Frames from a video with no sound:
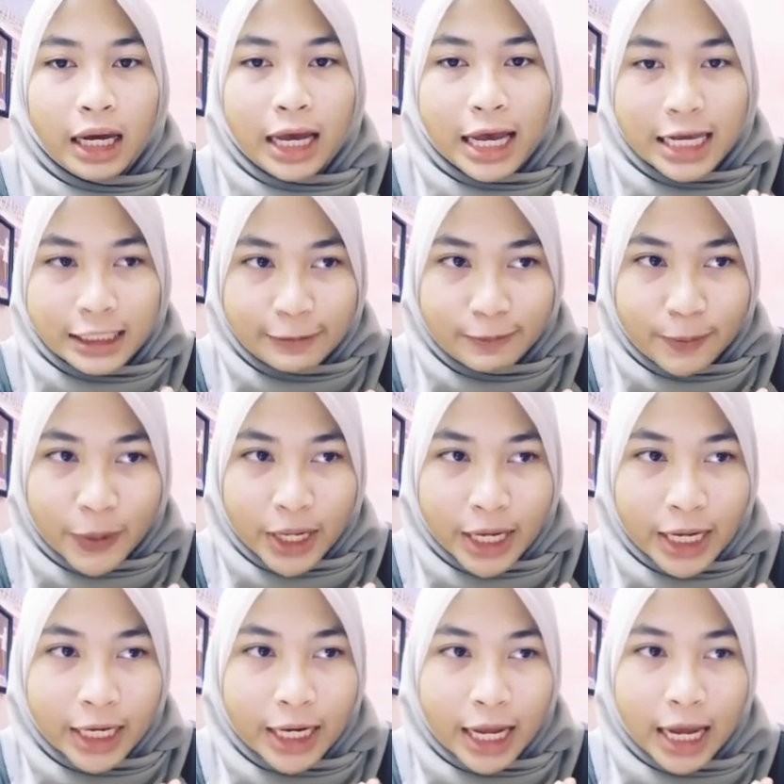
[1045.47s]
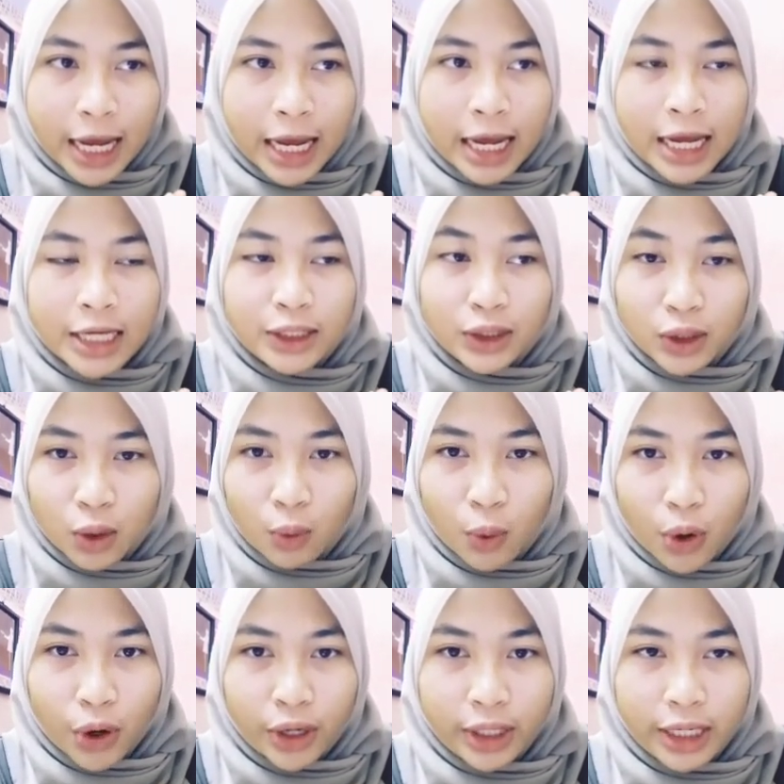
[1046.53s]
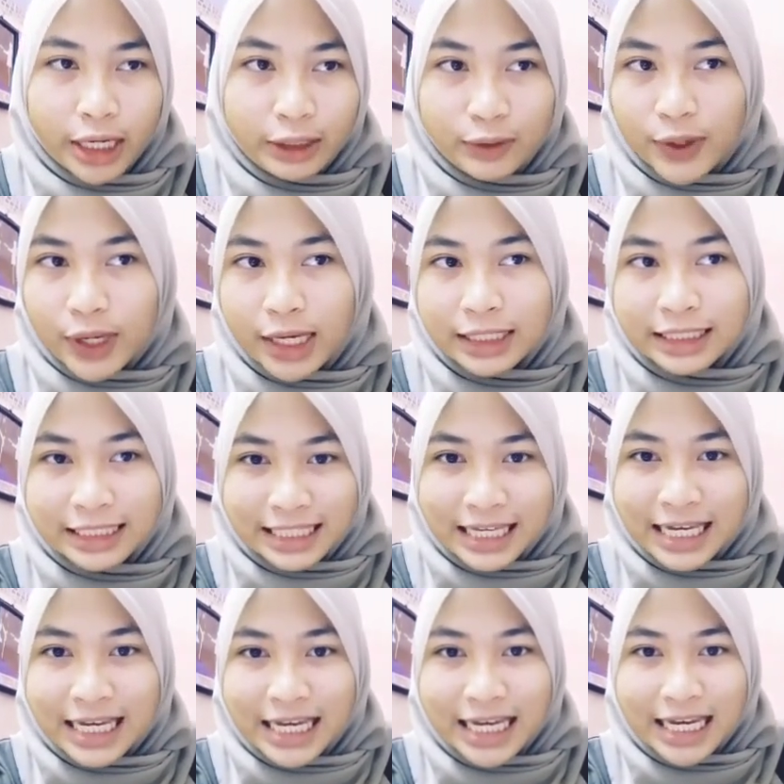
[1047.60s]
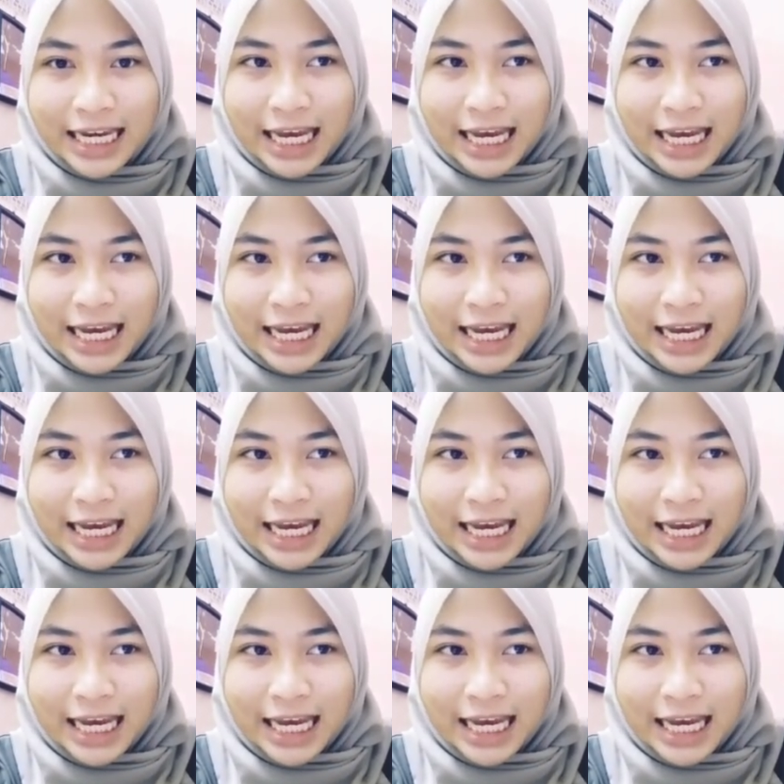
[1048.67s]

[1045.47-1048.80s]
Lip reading: explain, and so on, as you can see.